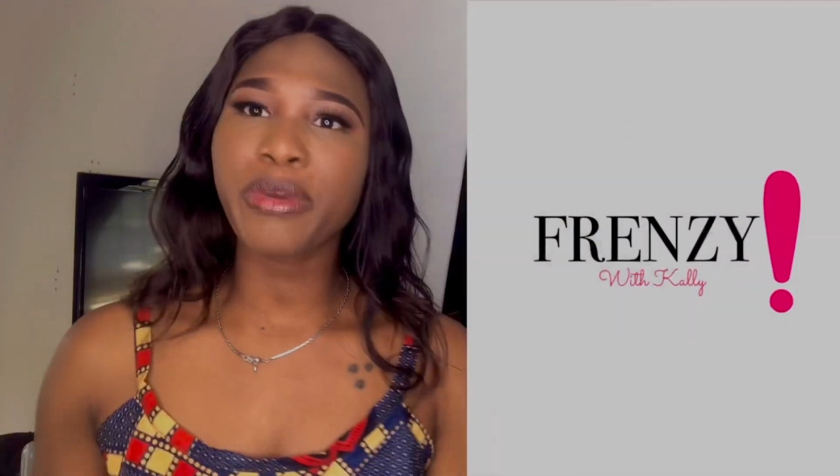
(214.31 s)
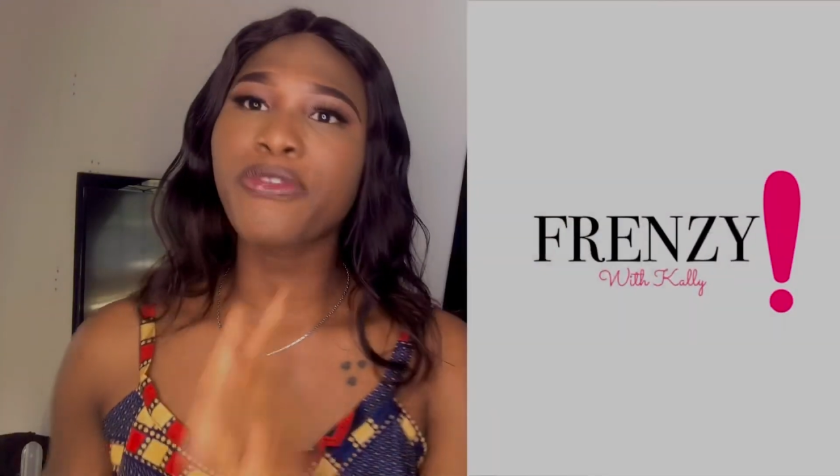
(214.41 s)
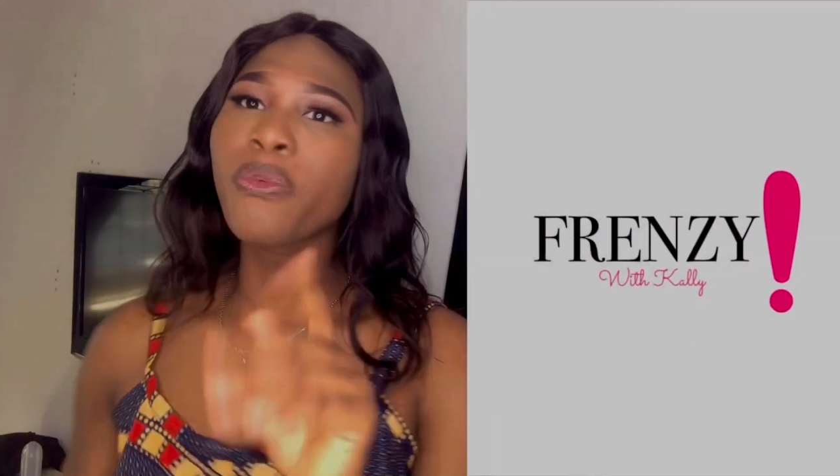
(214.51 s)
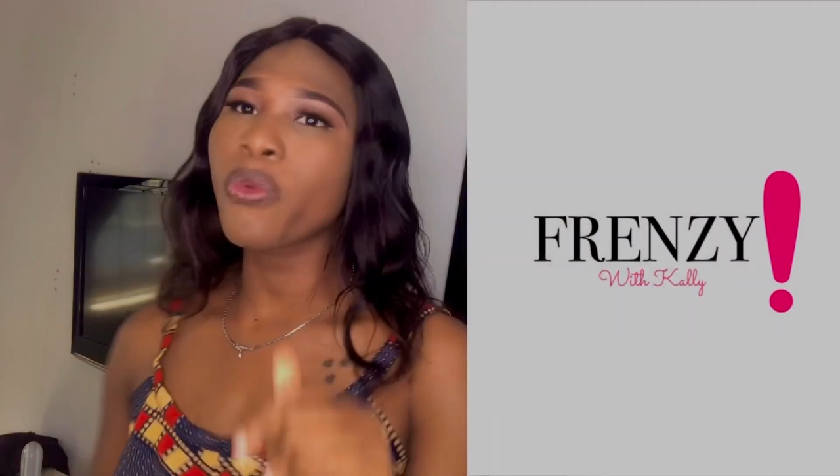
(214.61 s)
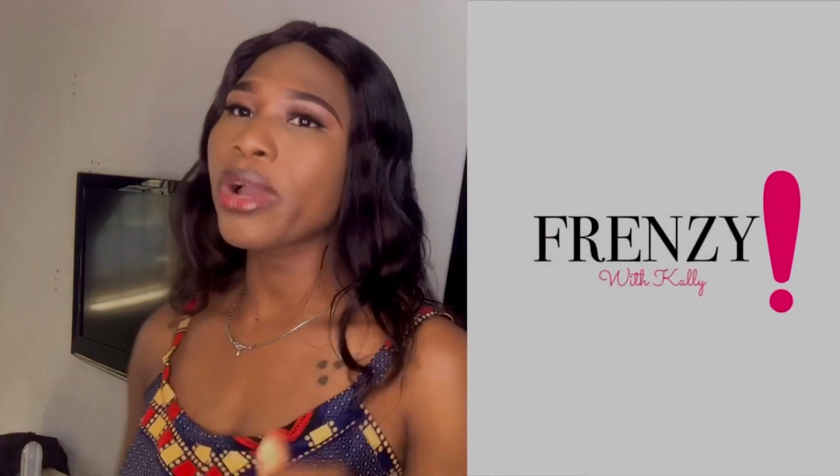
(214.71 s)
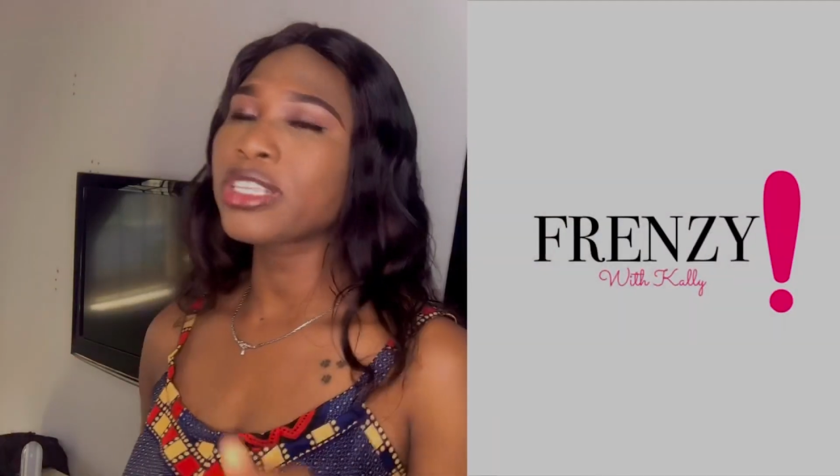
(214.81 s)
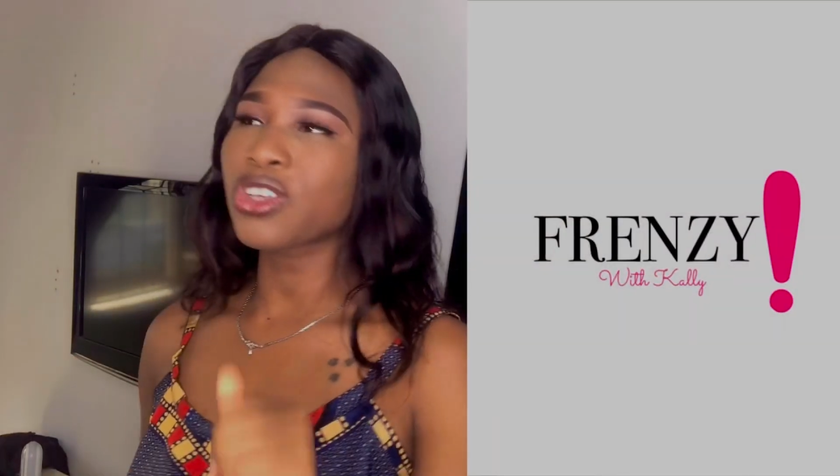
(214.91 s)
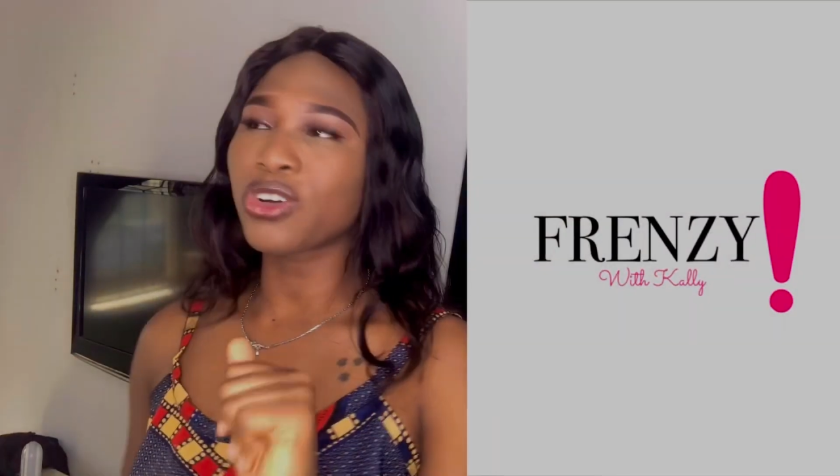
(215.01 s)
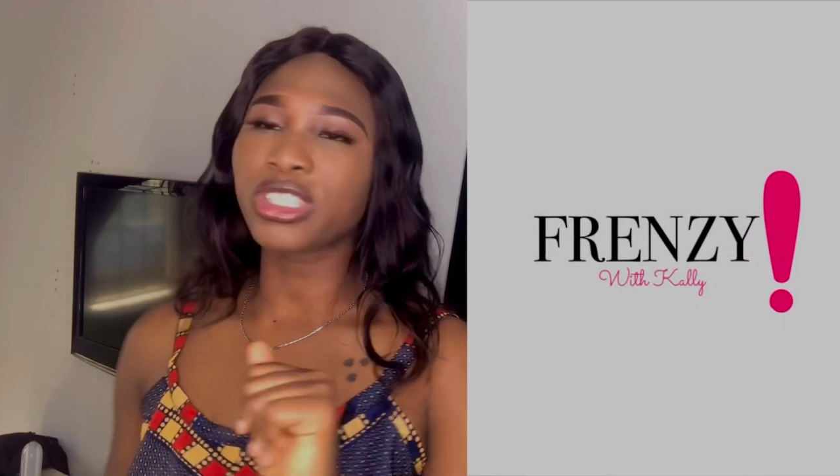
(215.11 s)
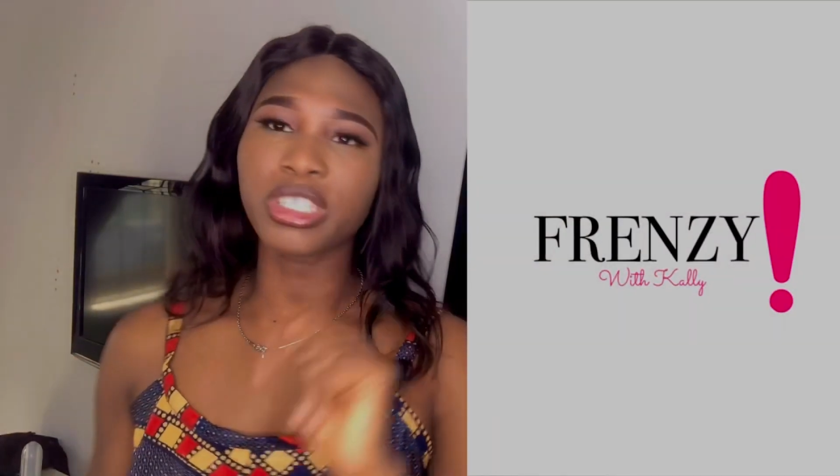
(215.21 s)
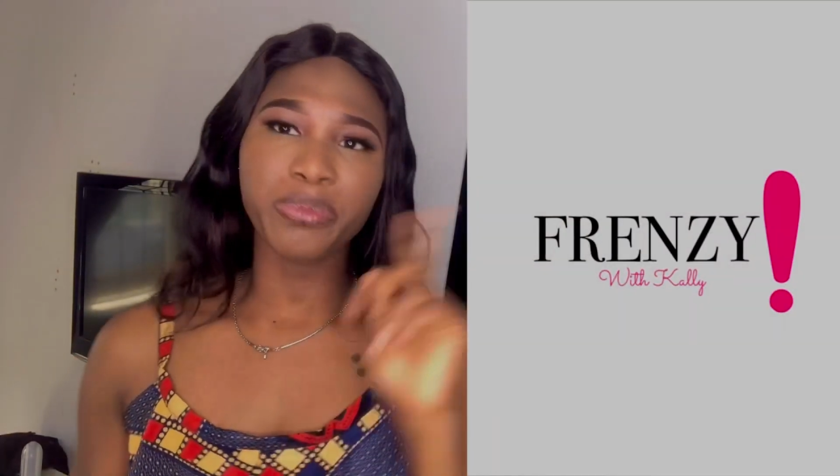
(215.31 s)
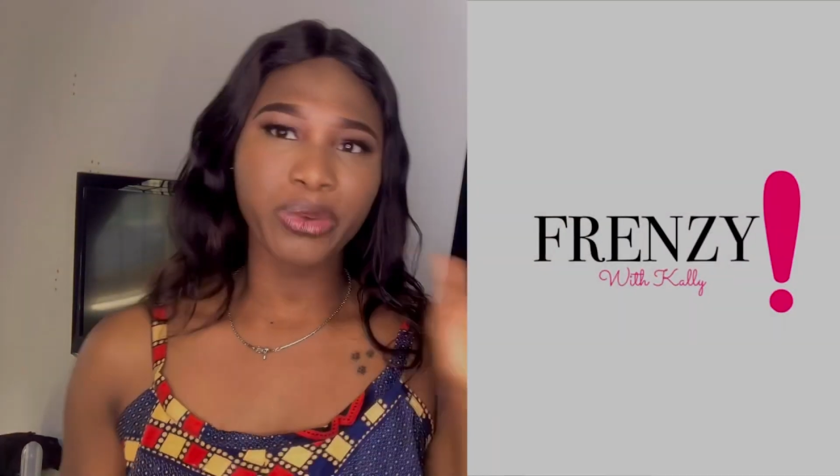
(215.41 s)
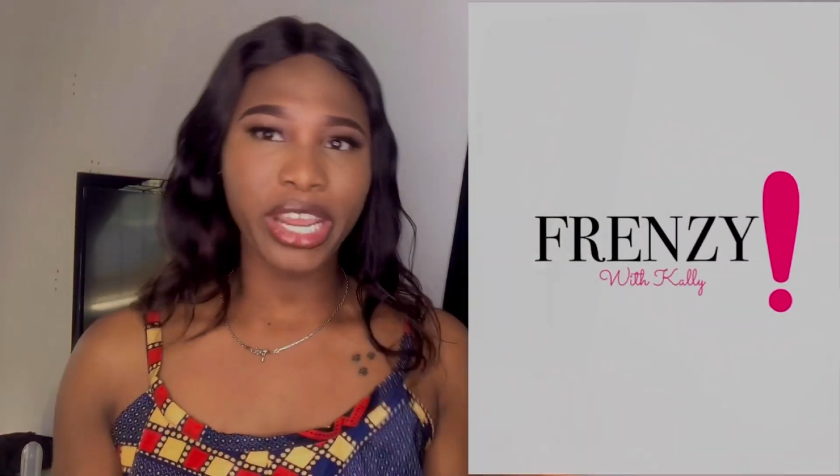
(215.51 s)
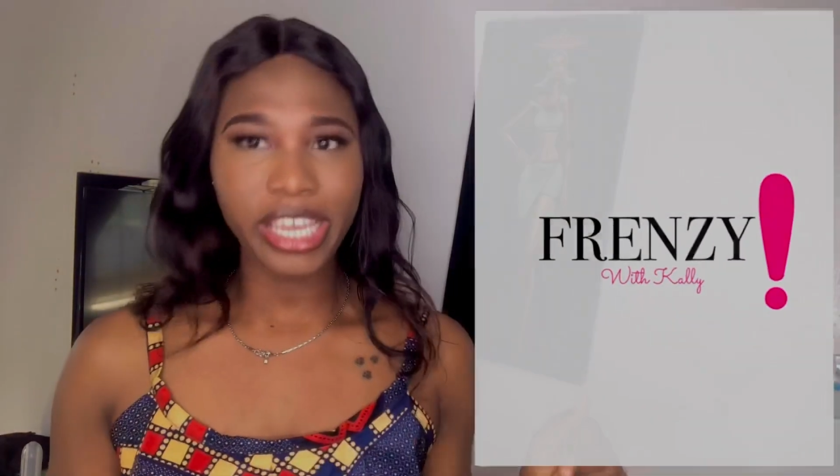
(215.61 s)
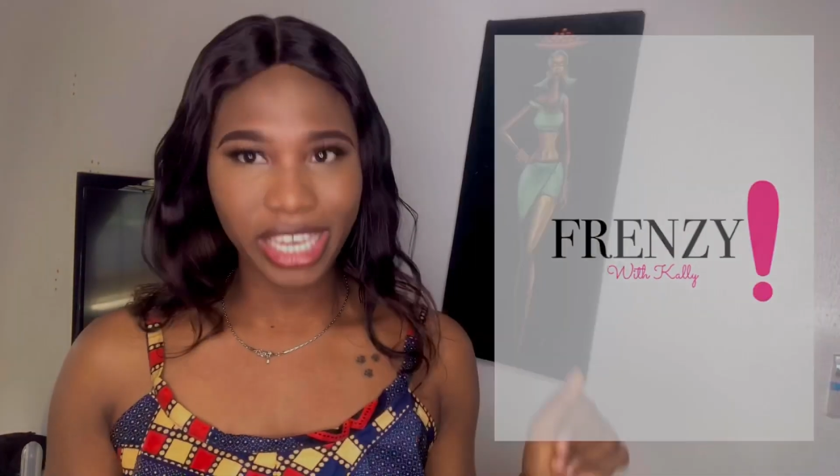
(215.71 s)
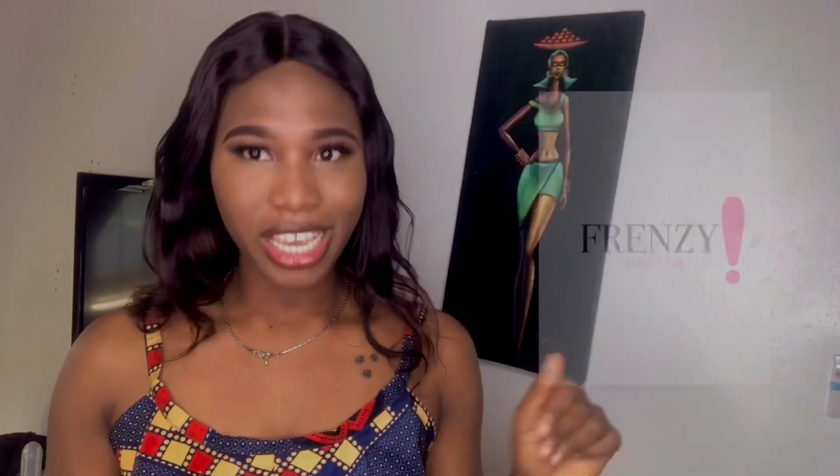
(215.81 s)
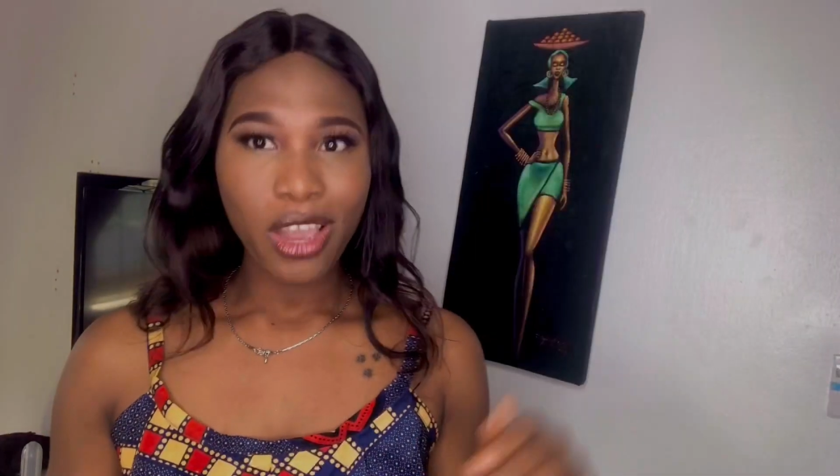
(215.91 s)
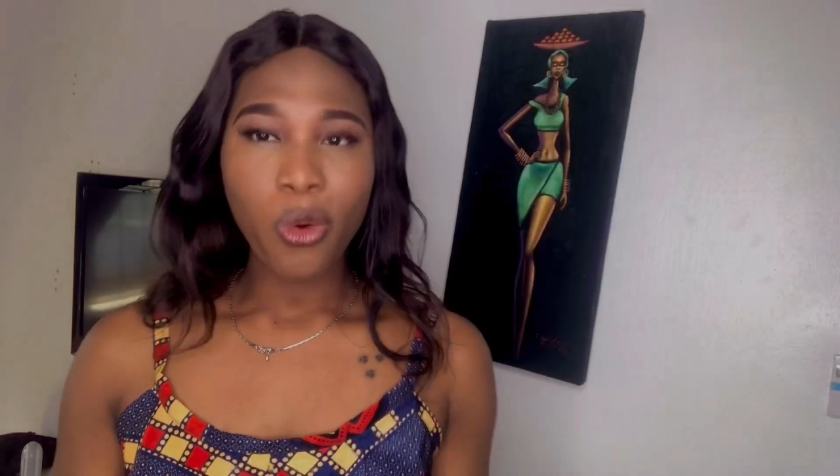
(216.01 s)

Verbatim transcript: Before we went on the break,